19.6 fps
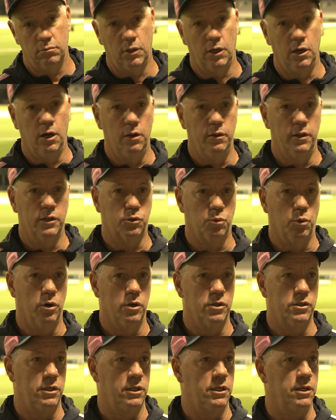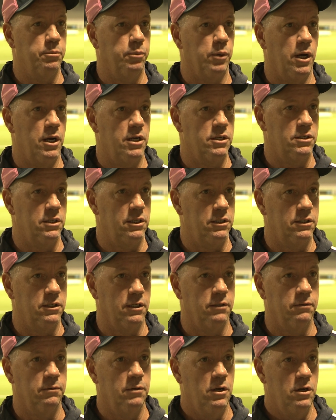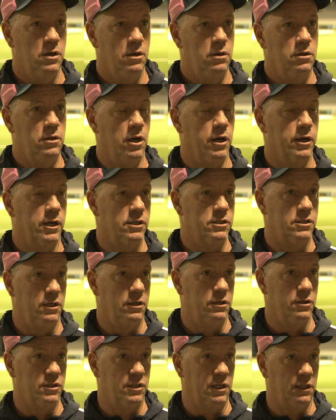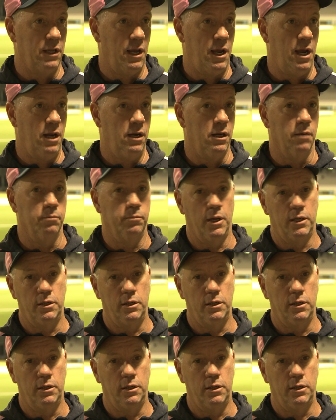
You know, that's why senior players need to, you know, continue to stick their hand up.